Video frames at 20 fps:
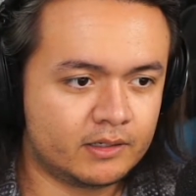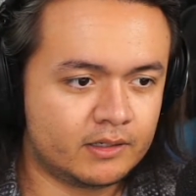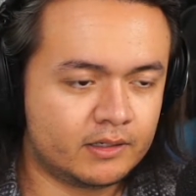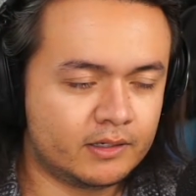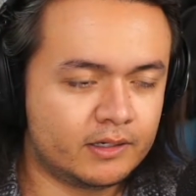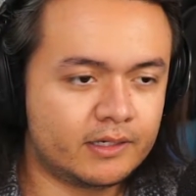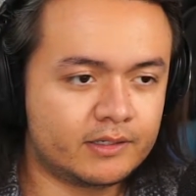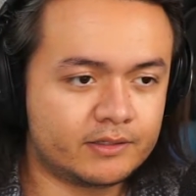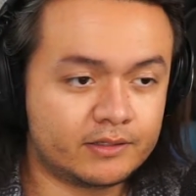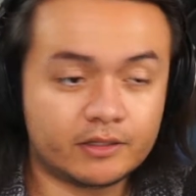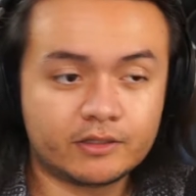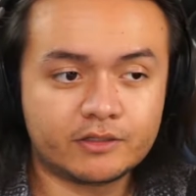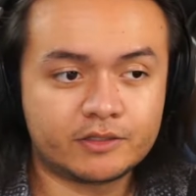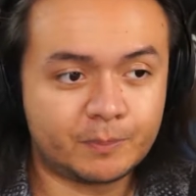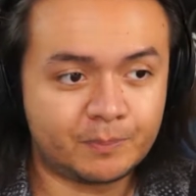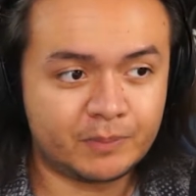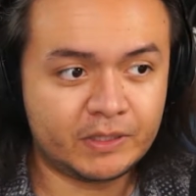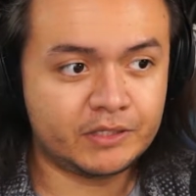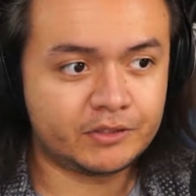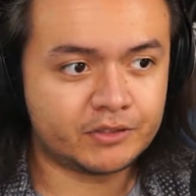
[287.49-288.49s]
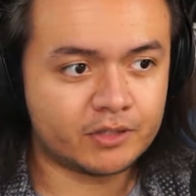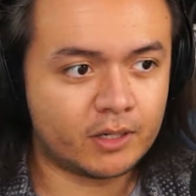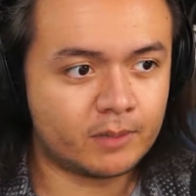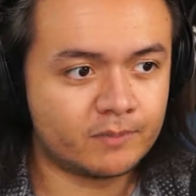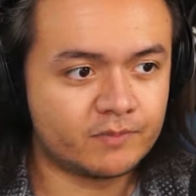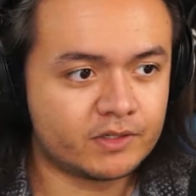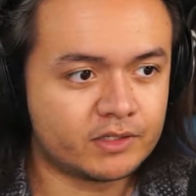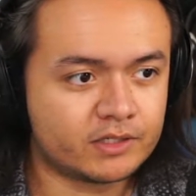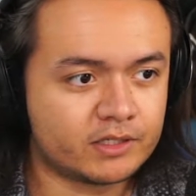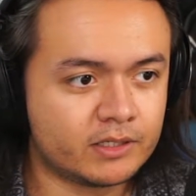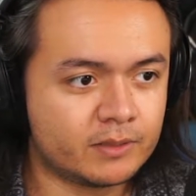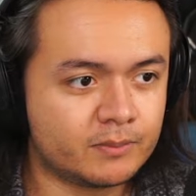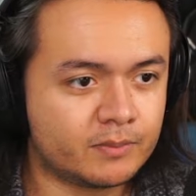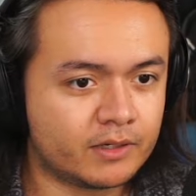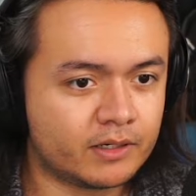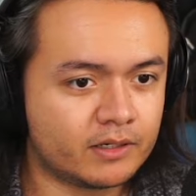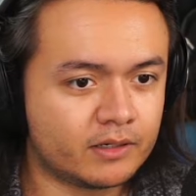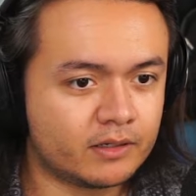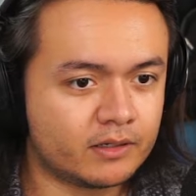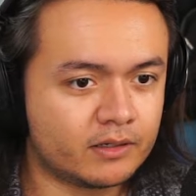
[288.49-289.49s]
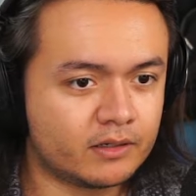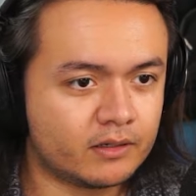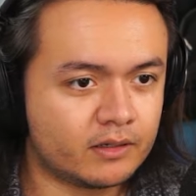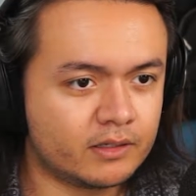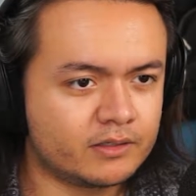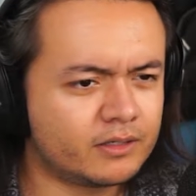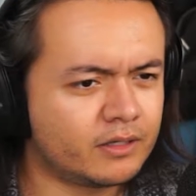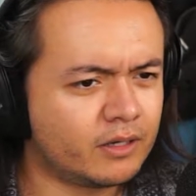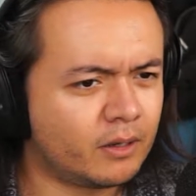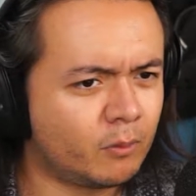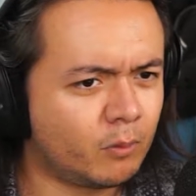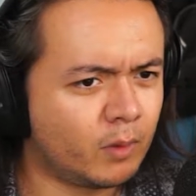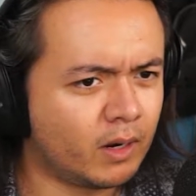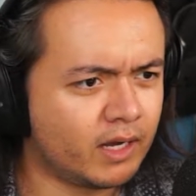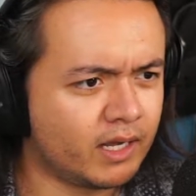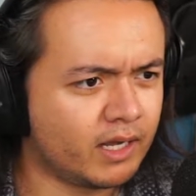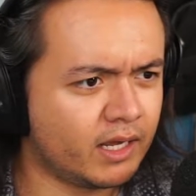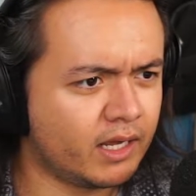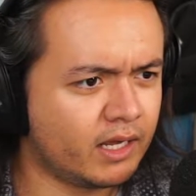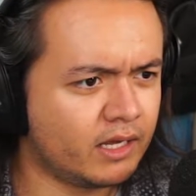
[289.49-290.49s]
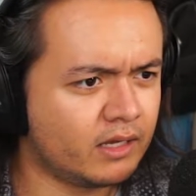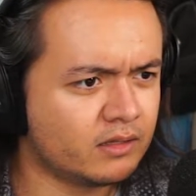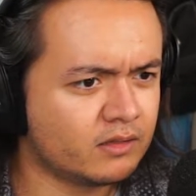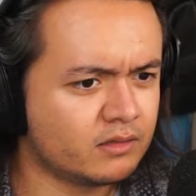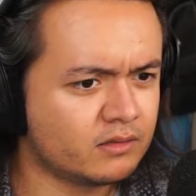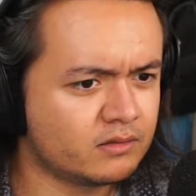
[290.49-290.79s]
It's, it's a beach, obviously, but is it Hawaii?